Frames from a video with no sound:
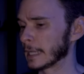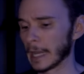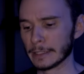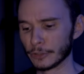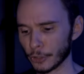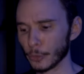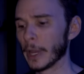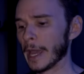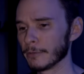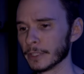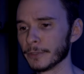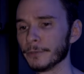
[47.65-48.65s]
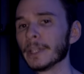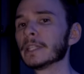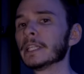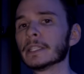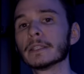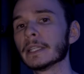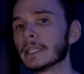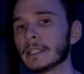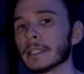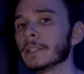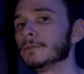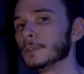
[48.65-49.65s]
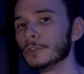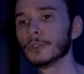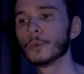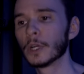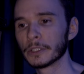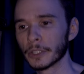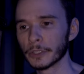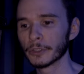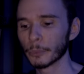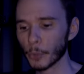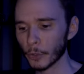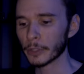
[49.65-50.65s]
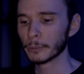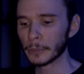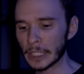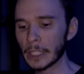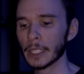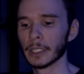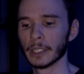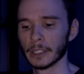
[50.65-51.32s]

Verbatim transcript: I do have an affiliate link if you do want to support me.